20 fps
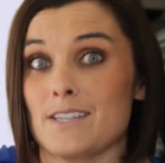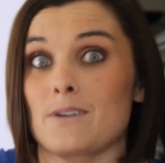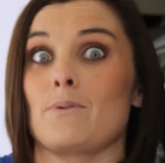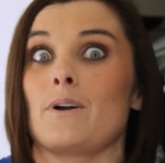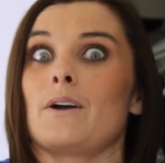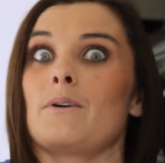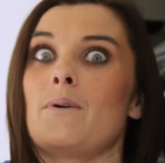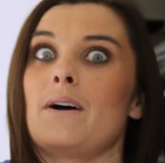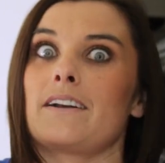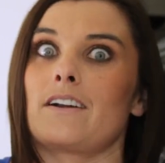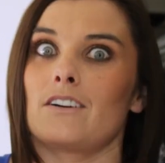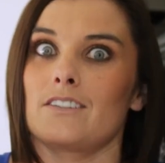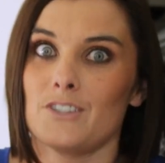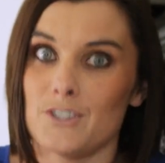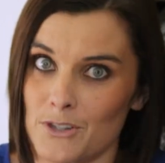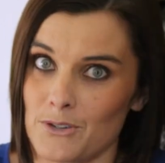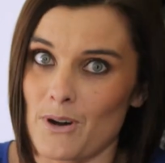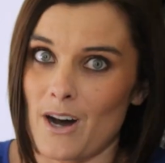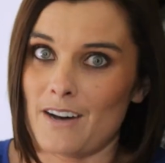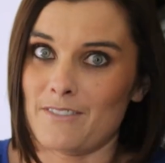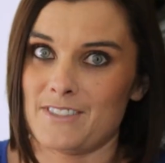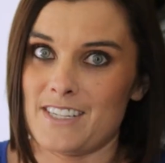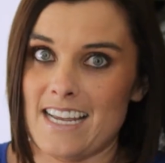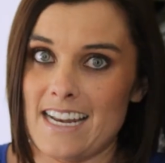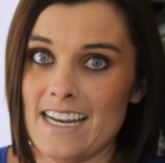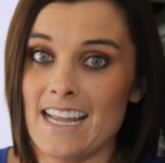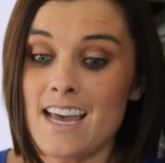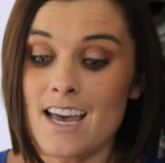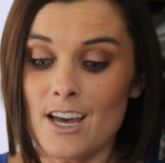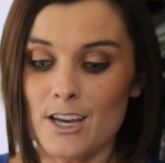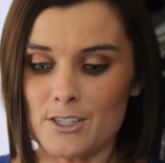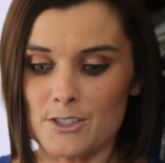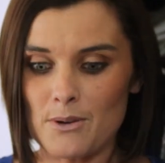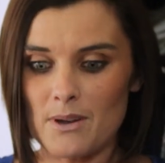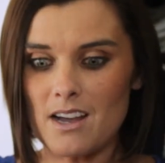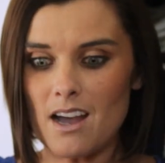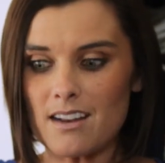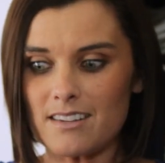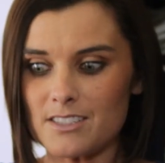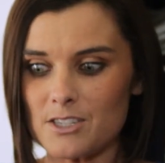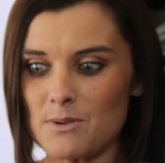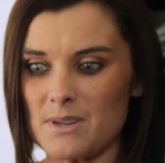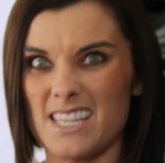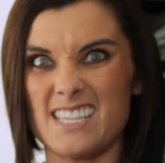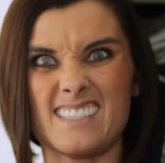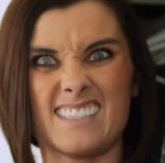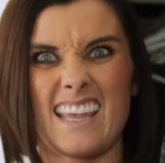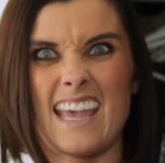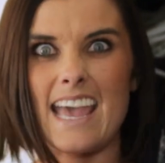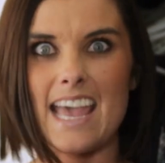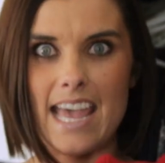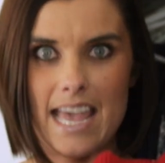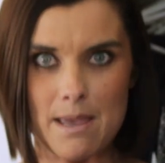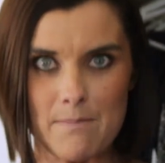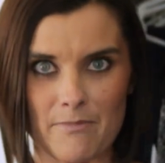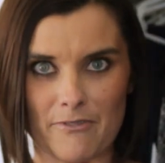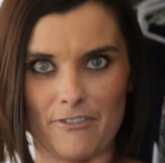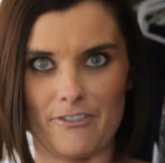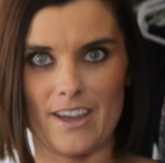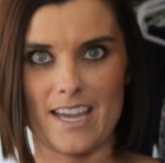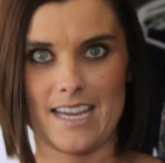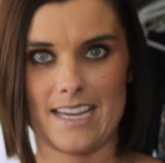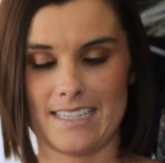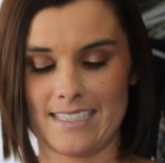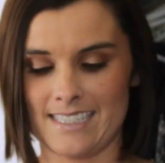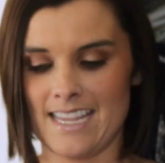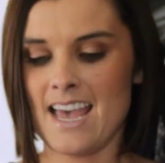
I wear one too often. So I got into this cape phase.